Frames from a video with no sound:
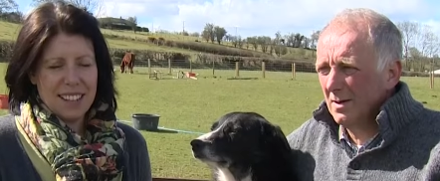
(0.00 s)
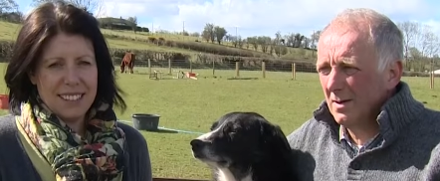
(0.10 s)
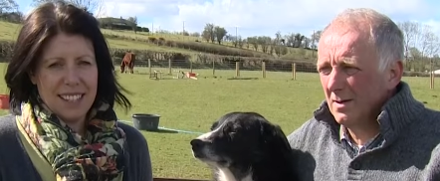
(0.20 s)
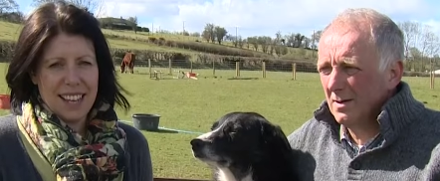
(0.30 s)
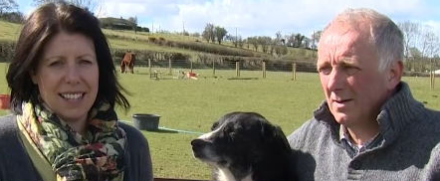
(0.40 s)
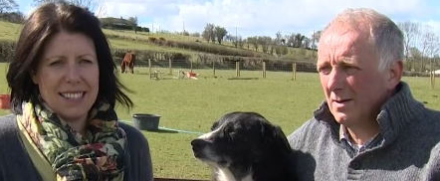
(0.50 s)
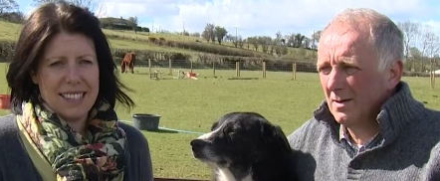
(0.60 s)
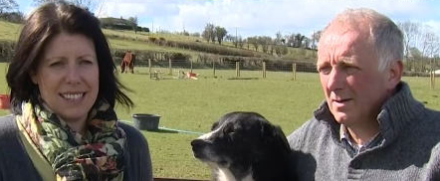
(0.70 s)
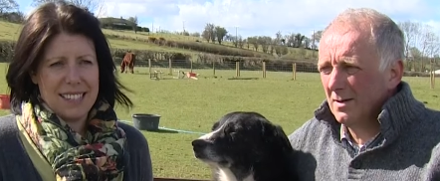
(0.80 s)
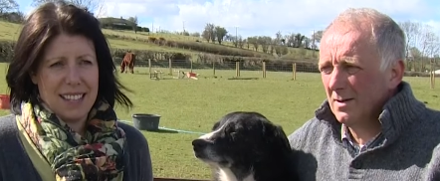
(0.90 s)
Speaker 1: right,
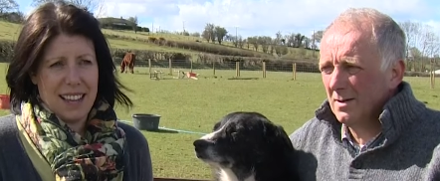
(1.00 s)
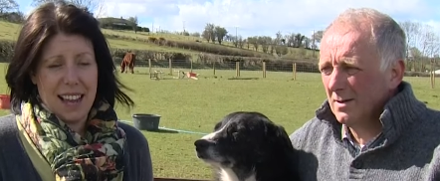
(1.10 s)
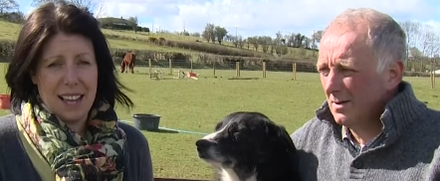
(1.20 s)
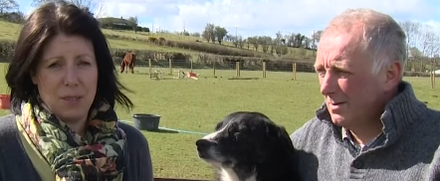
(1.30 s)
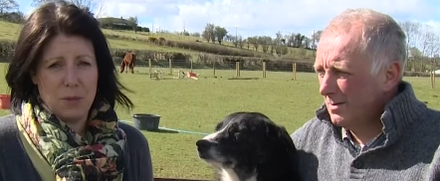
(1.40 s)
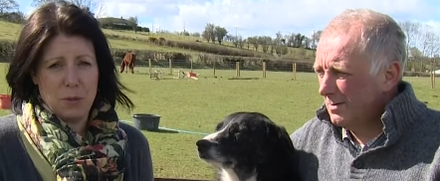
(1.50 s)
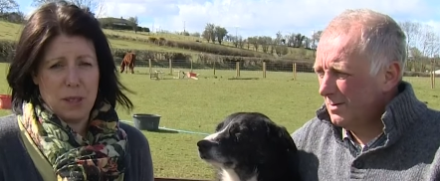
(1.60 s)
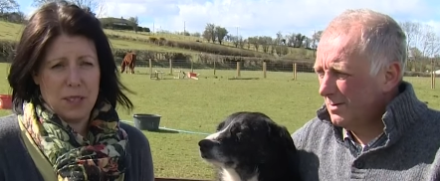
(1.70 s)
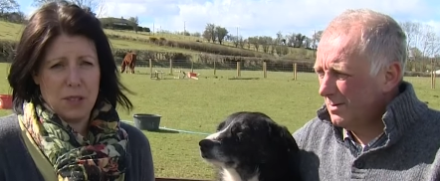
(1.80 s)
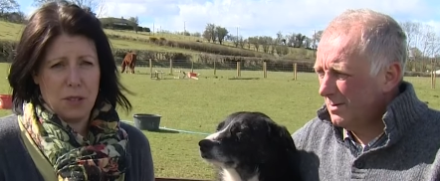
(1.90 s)
yes. And
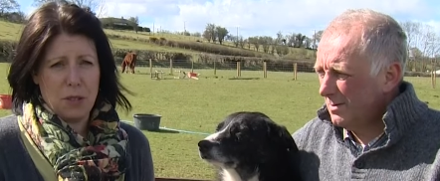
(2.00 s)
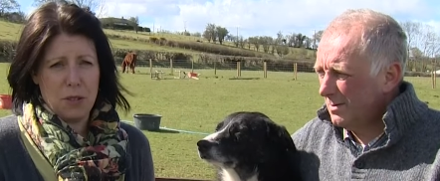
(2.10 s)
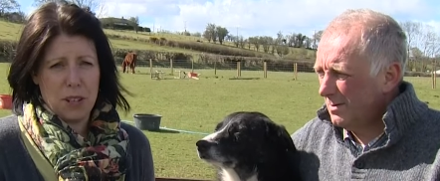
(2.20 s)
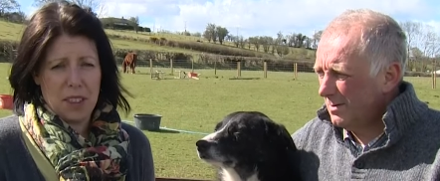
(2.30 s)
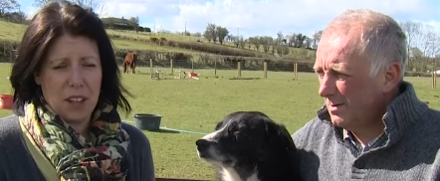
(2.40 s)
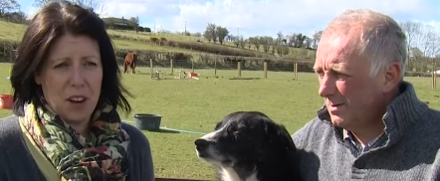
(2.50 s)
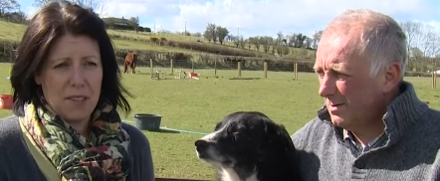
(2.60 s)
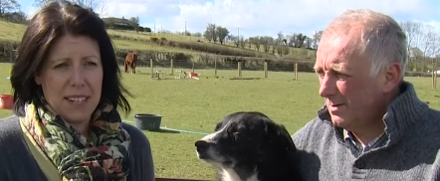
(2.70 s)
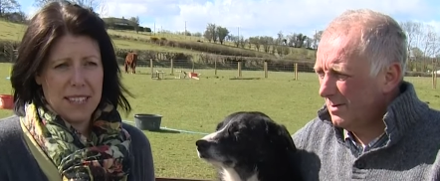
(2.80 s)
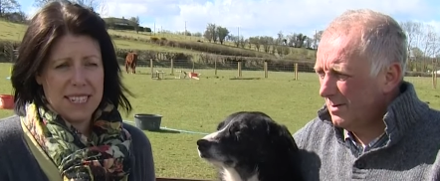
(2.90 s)
we sort of thought nothing
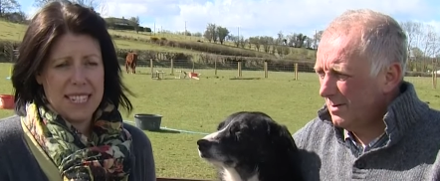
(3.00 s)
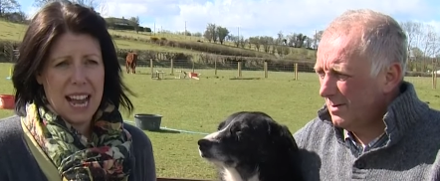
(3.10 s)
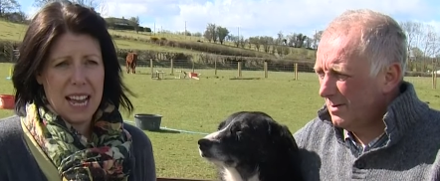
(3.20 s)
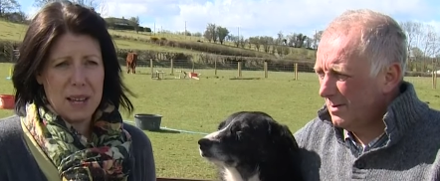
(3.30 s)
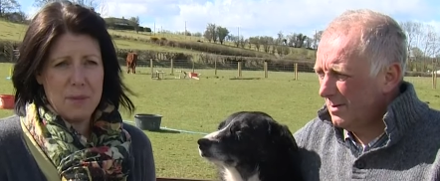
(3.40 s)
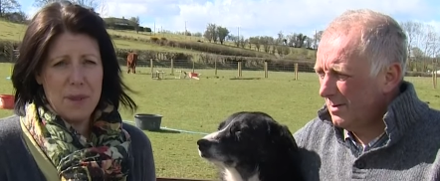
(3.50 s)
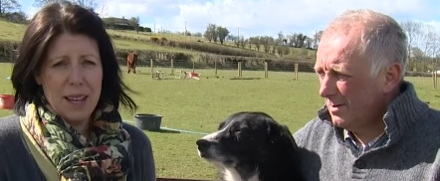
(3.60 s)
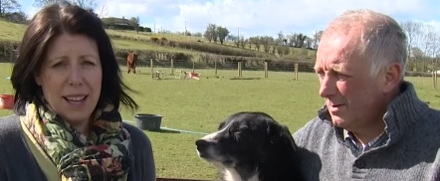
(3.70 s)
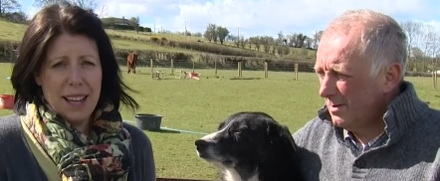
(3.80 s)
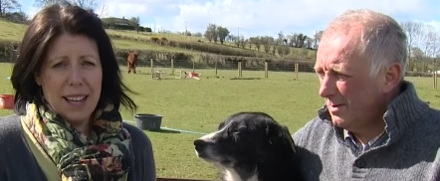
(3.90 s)
of it at the time.
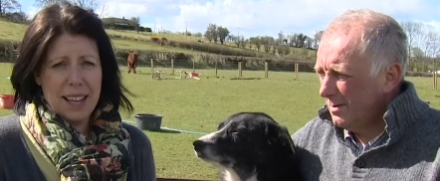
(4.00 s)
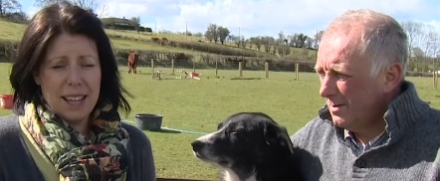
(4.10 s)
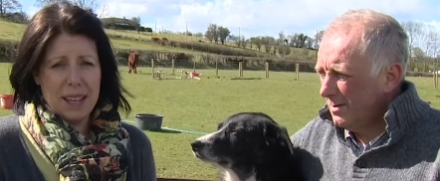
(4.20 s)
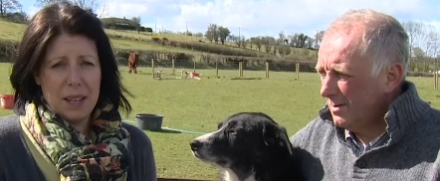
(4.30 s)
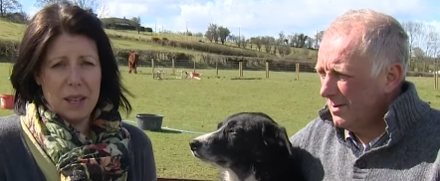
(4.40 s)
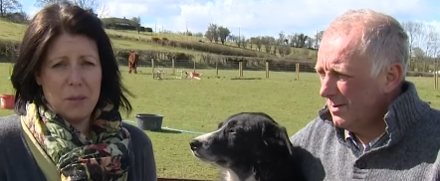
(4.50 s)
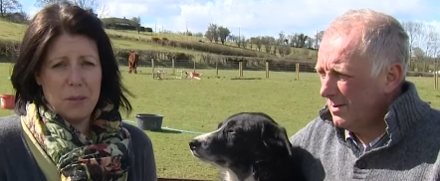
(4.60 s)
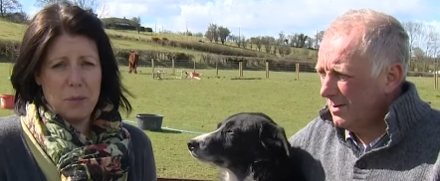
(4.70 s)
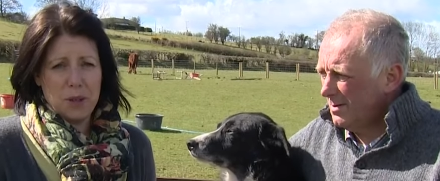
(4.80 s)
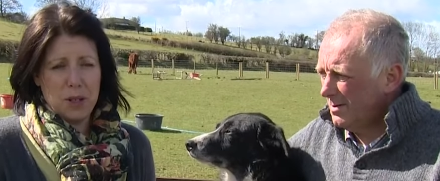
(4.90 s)

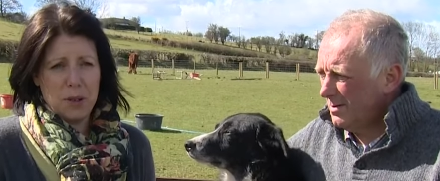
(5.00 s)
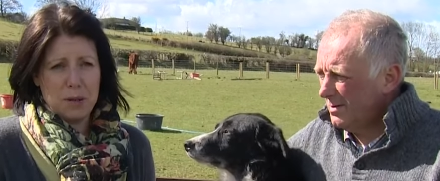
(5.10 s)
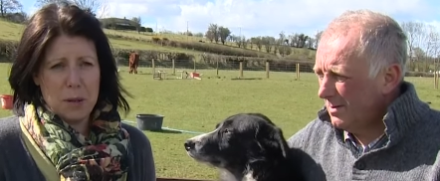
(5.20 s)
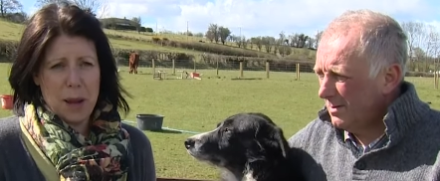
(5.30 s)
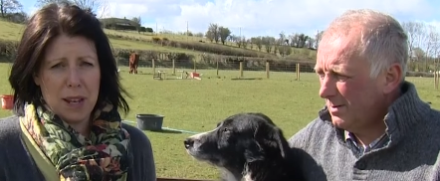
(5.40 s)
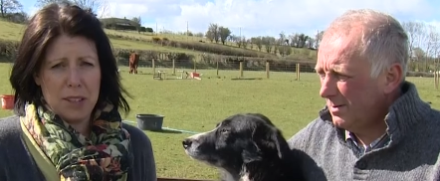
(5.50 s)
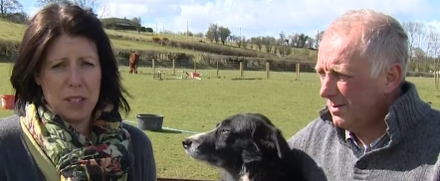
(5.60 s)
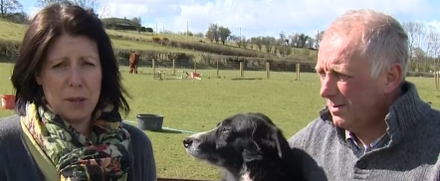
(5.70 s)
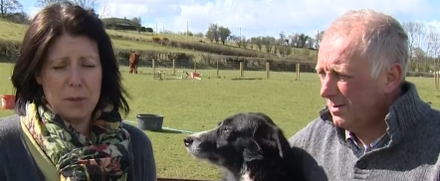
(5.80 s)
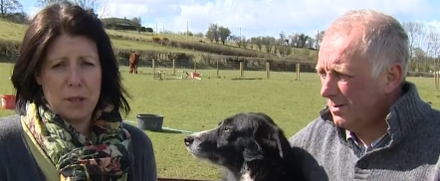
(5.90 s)
Um, we knew he was
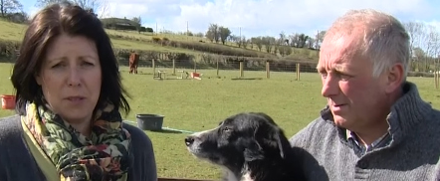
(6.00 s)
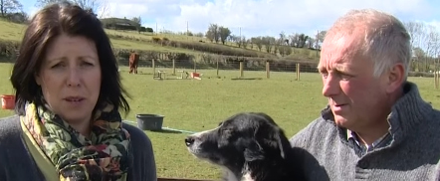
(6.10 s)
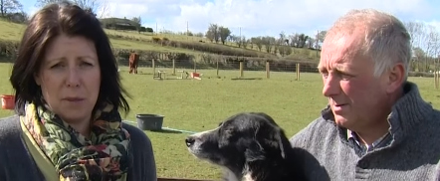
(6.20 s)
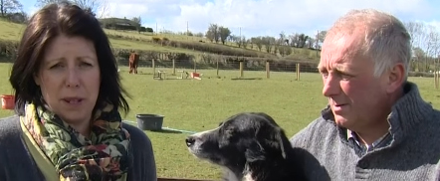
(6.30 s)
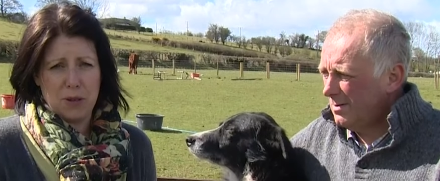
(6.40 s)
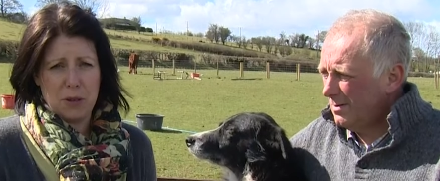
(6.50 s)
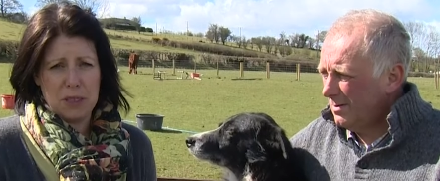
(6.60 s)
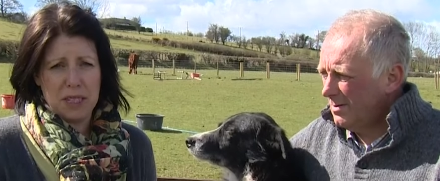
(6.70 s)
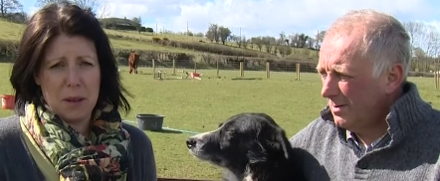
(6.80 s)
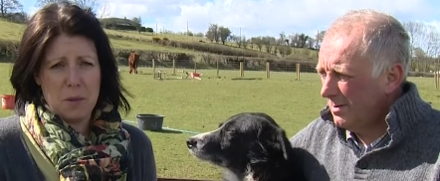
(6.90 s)
microchipped, so if anybody
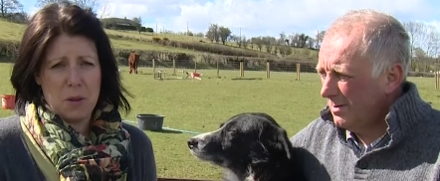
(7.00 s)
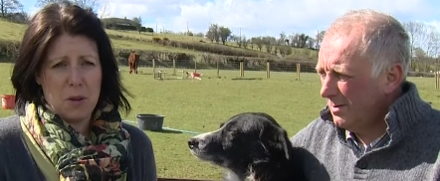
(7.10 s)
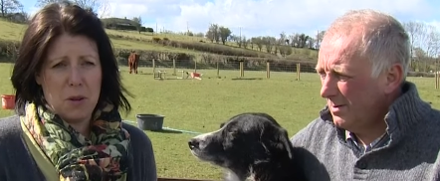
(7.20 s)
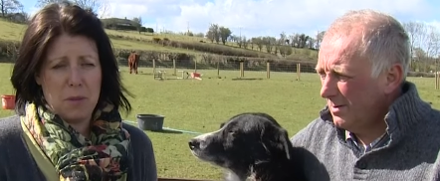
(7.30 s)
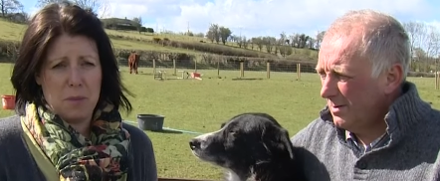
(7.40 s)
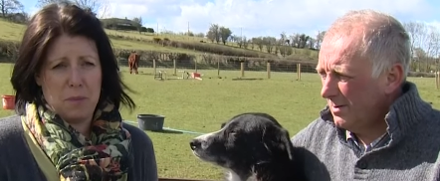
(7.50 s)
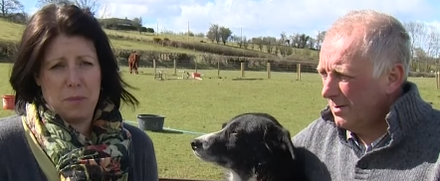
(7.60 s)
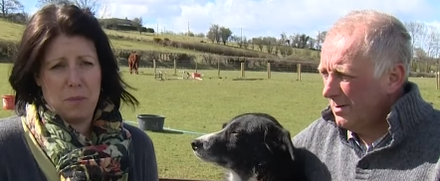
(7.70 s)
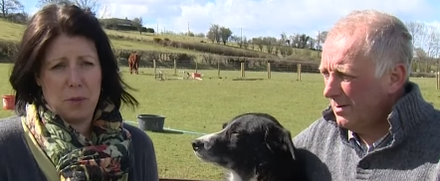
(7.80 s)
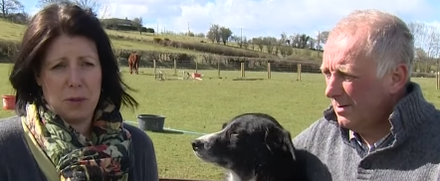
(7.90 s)
caught him or
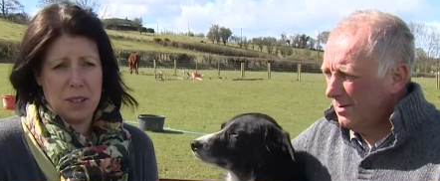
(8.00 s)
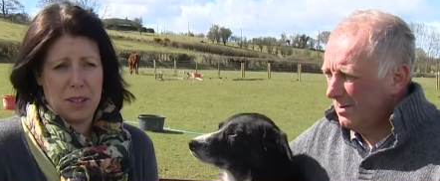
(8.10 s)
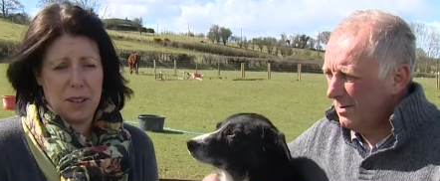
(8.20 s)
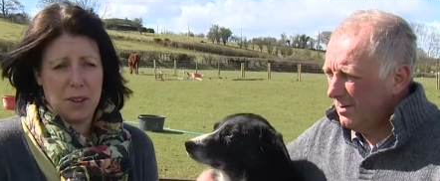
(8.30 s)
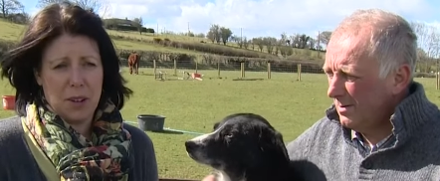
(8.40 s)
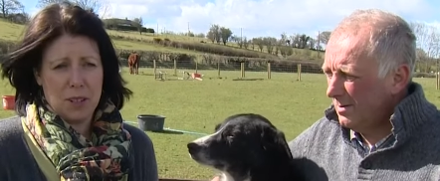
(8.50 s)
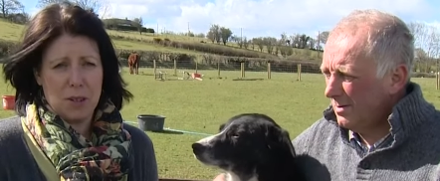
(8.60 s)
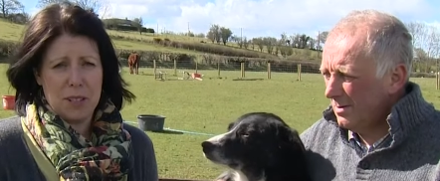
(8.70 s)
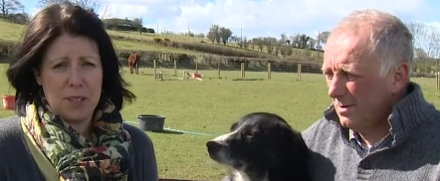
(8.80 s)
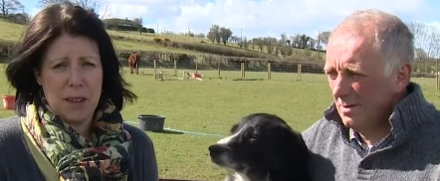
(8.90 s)
brought, you know,
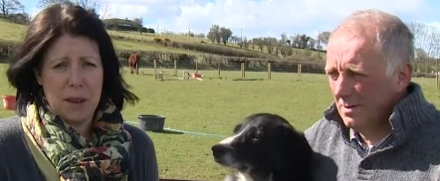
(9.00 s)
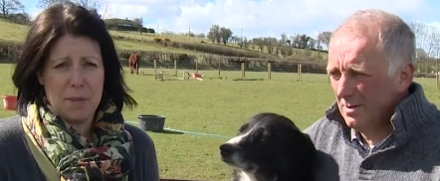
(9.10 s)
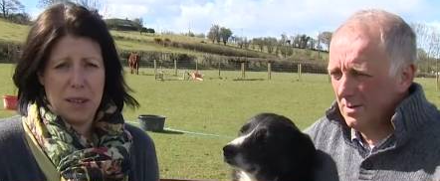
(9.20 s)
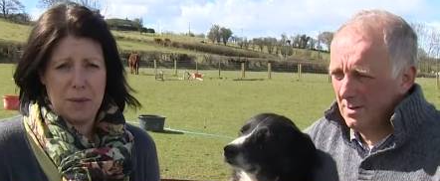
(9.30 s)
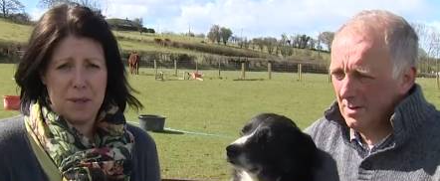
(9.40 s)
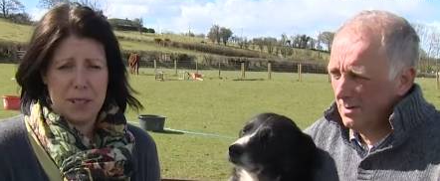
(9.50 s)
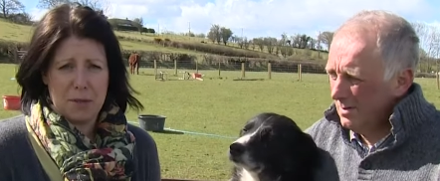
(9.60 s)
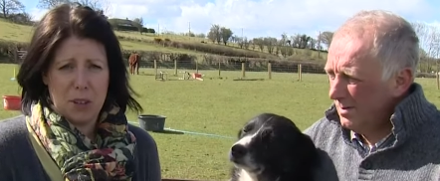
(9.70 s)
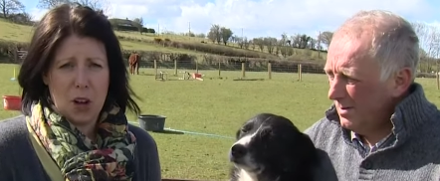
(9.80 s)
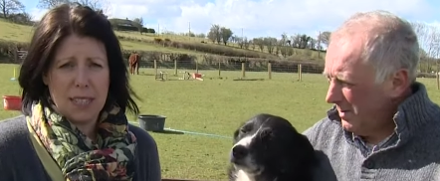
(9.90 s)
got hold of him, they
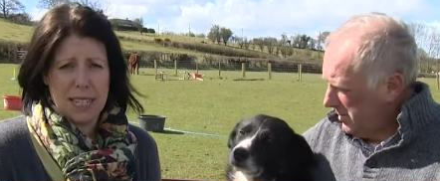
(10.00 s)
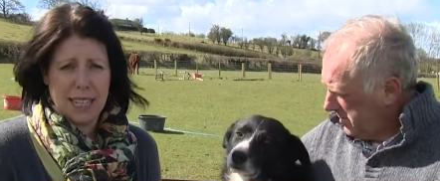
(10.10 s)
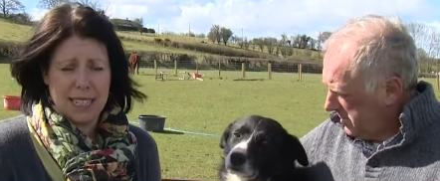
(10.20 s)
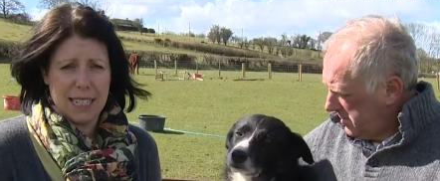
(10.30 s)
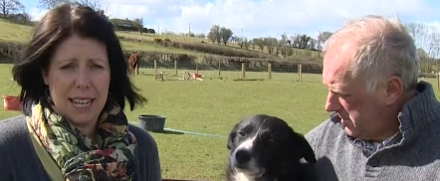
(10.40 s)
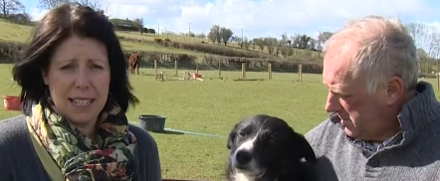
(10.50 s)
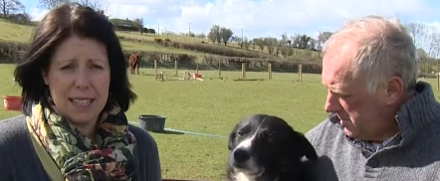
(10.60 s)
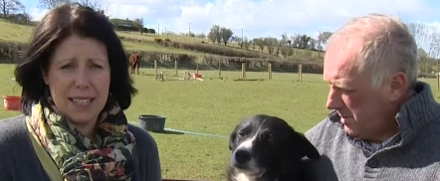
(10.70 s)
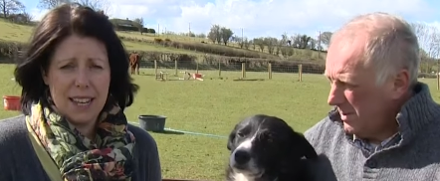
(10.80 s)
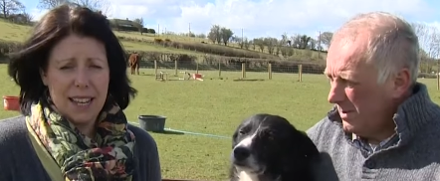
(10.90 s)
would have contacted
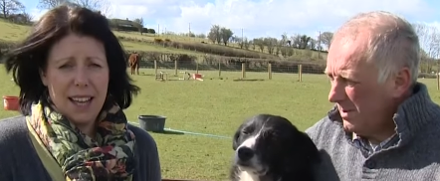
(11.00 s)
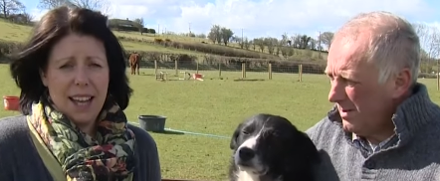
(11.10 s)
us.